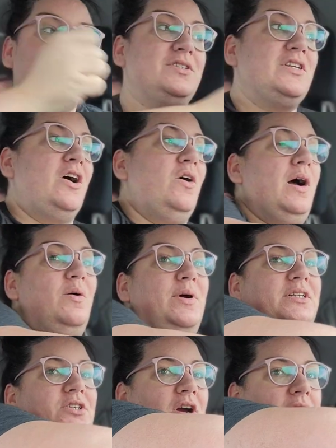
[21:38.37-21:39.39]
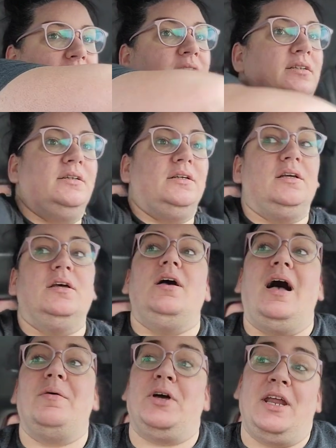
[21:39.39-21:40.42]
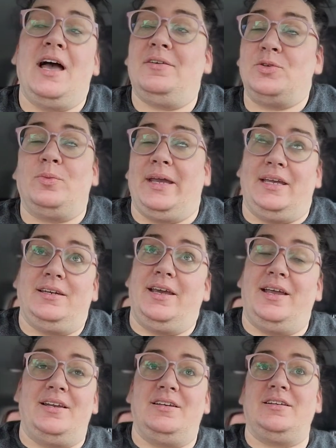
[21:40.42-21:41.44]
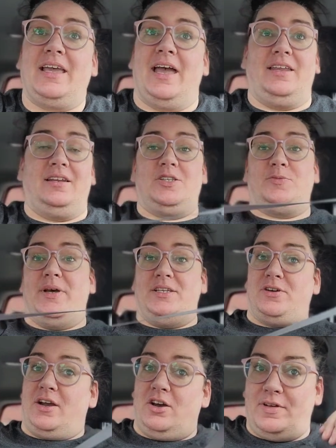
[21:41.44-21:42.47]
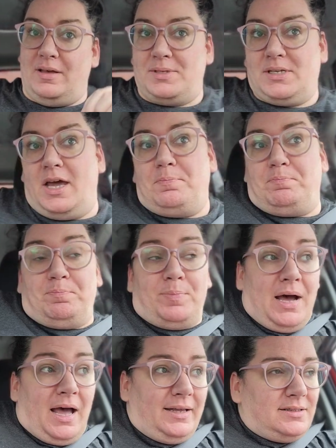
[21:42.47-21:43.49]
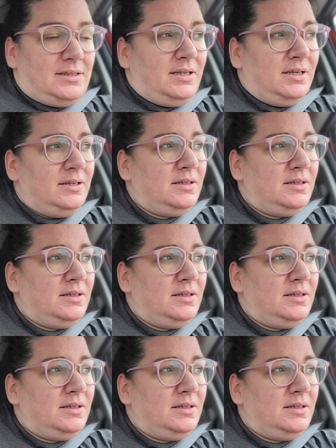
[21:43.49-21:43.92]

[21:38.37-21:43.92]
so I went to Target. I'm gonna have to wait and get a spice rack off Amazon. But